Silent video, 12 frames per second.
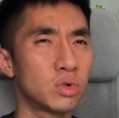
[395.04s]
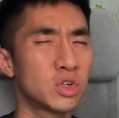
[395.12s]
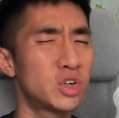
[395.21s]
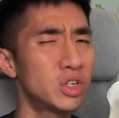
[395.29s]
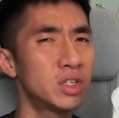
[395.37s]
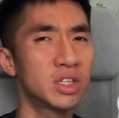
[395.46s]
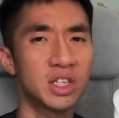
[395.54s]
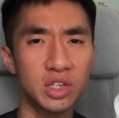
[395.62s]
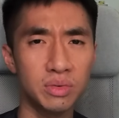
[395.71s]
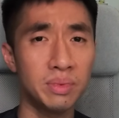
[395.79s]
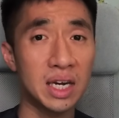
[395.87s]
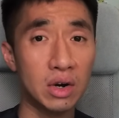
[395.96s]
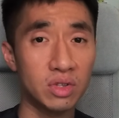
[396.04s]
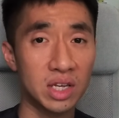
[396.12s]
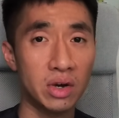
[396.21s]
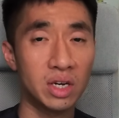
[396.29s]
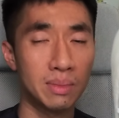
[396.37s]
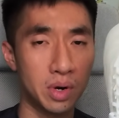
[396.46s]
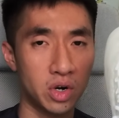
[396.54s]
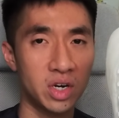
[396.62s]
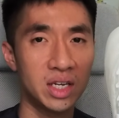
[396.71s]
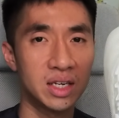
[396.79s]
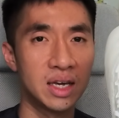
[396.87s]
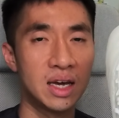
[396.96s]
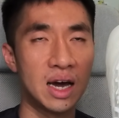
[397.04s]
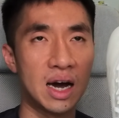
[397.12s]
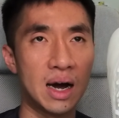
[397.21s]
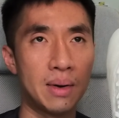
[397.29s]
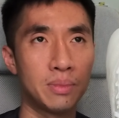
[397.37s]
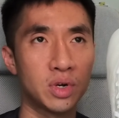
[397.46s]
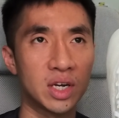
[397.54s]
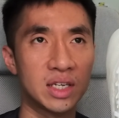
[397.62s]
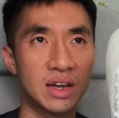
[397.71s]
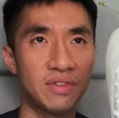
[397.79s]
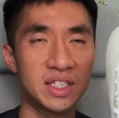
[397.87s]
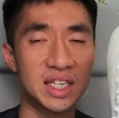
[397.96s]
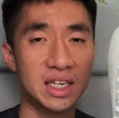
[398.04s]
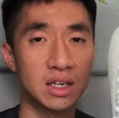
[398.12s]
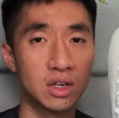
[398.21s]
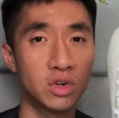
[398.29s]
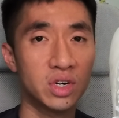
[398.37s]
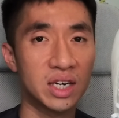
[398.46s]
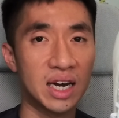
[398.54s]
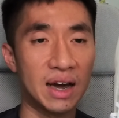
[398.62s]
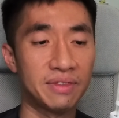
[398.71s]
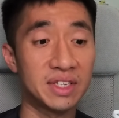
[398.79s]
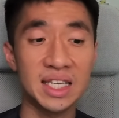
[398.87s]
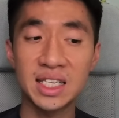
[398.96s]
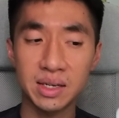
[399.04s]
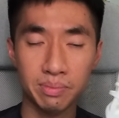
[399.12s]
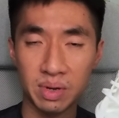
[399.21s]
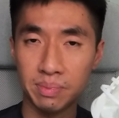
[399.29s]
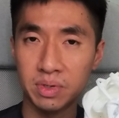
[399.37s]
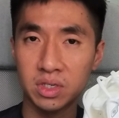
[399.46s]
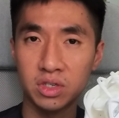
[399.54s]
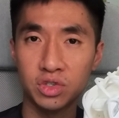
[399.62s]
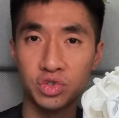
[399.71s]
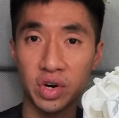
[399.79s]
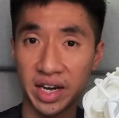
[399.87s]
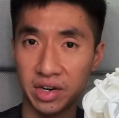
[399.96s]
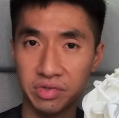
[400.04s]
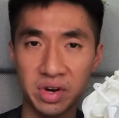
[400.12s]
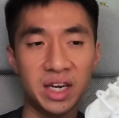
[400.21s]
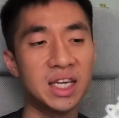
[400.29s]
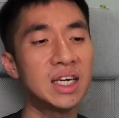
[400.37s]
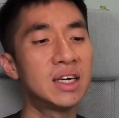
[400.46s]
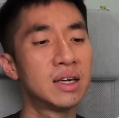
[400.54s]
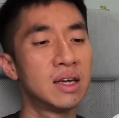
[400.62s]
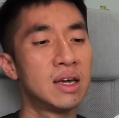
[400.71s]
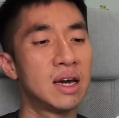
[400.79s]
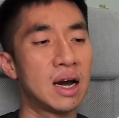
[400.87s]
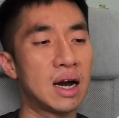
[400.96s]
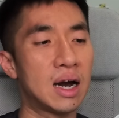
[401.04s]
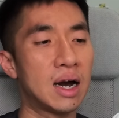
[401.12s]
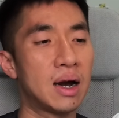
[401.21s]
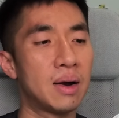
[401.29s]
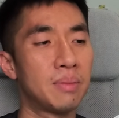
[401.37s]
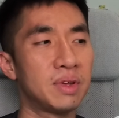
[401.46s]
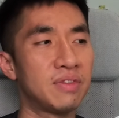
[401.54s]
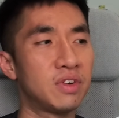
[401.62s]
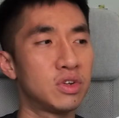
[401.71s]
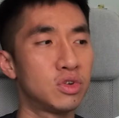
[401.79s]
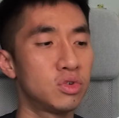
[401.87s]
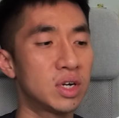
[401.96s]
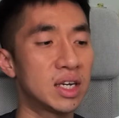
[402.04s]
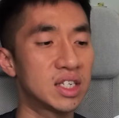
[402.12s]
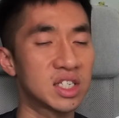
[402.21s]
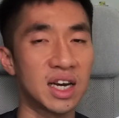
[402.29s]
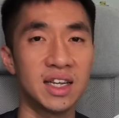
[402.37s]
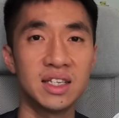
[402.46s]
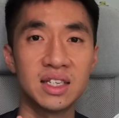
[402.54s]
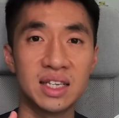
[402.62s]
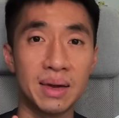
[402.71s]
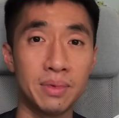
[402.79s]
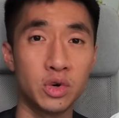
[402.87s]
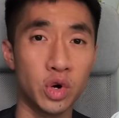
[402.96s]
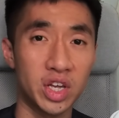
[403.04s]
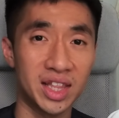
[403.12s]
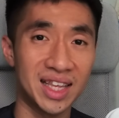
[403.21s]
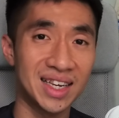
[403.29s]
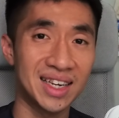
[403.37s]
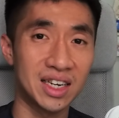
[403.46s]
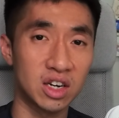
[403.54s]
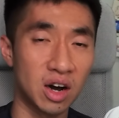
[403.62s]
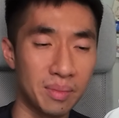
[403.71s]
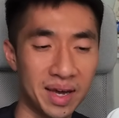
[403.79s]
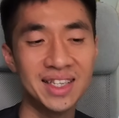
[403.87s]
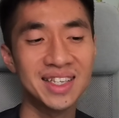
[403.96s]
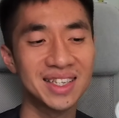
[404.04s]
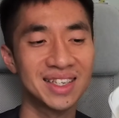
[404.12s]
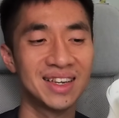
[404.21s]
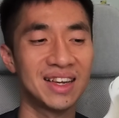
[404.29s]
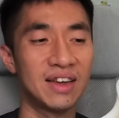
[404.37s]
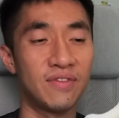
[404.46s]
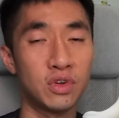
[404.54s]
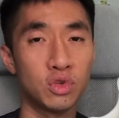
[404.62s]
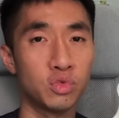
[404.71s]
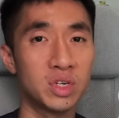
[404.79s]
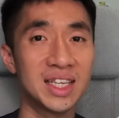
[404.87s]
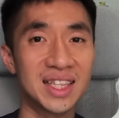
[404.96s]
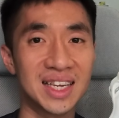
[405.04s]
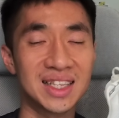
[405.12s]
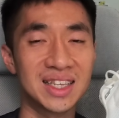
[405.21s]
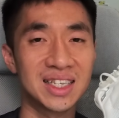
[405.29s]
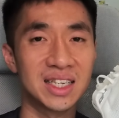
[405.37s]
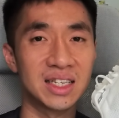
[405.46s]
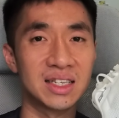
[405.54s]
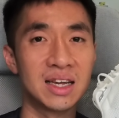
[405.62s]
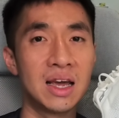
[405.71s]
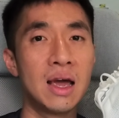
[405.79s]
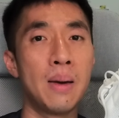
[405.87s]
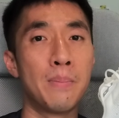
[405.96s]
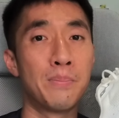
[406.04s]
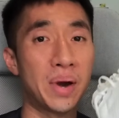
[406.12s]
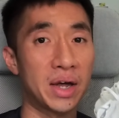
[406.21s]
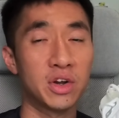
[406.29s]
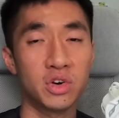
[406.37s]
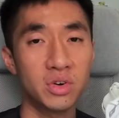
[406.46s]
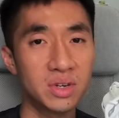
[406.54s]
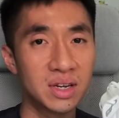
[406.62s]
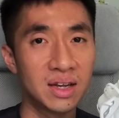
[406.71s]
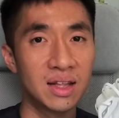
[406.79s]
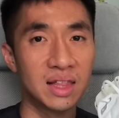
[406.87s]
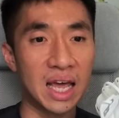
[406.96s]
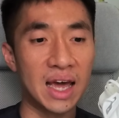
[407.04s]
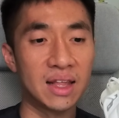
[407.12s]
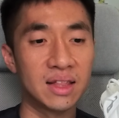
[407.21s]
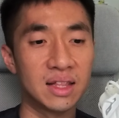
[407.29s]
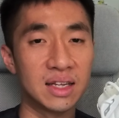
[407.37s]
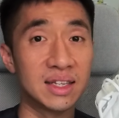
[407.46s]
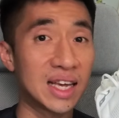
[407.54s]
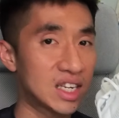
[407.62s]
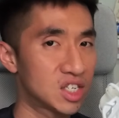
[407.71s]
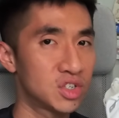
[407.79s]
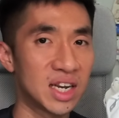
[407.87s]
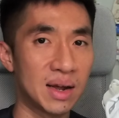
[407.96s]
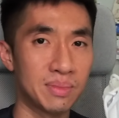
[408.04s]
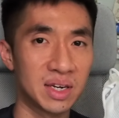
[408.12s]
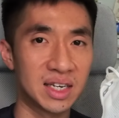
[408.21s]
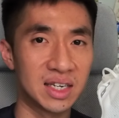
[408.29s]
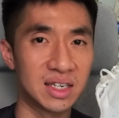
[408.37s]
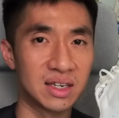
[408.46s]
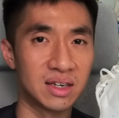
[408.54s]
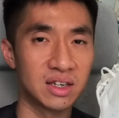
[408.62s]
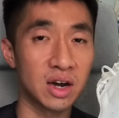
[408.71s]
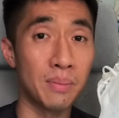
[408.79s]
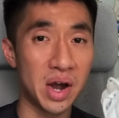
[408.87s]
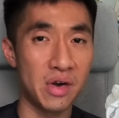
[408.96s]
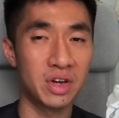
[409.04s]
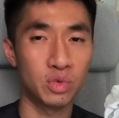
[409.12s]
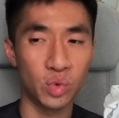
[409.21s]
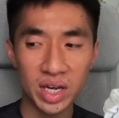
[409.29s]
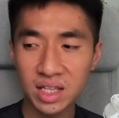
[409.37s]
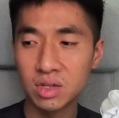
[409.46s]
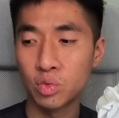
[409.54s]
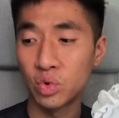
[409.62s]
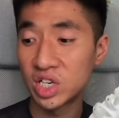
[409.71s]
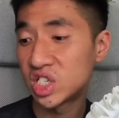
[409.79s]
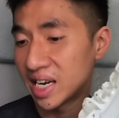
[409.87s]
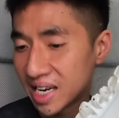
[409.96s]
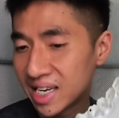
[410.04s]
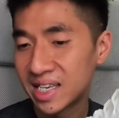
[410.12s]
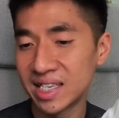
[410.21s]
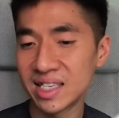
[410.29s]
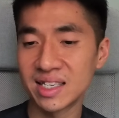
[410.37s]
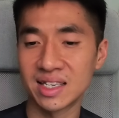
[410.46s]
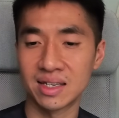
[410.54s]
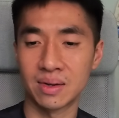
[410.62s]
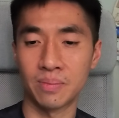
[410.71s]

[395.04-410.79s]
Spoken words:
could still be out there in the market. You can definitely take a look. I've seen some people try it already. If you do get a chance, let me know what you think in the comments. If you really think this is better than the next shoe that I'm gonna compare it with, which is